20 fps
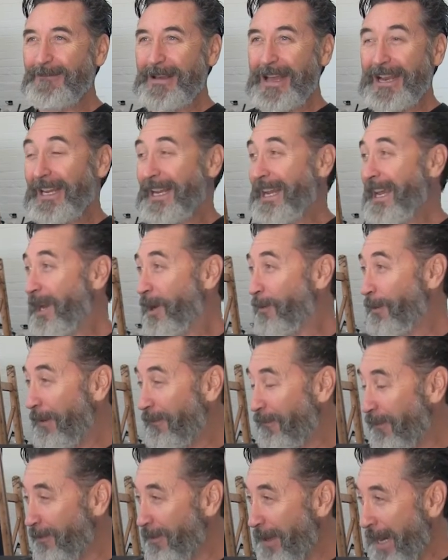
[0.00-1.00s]
And again, I
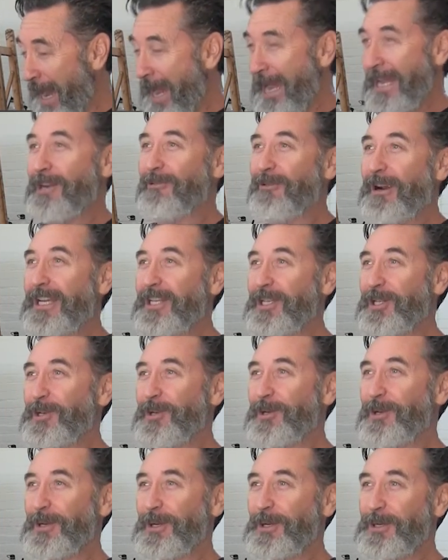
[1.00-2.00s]
went from an A grade
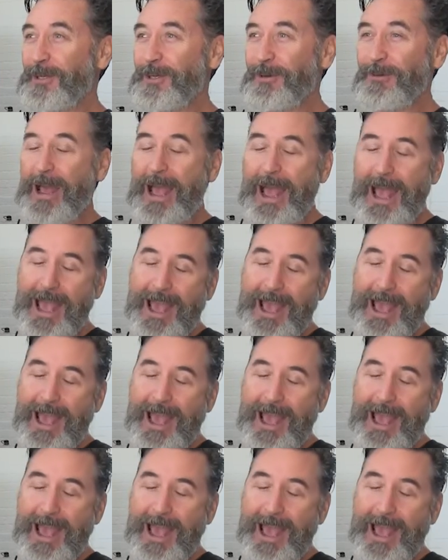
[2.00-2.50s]
student to